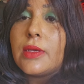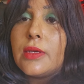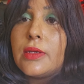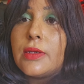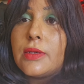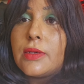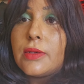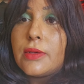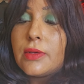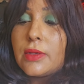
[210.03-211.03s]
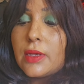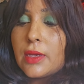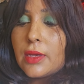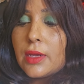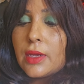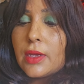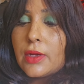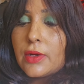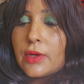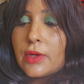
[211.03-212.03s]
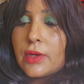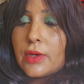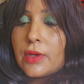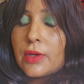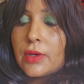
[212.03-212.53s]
Nothing is said.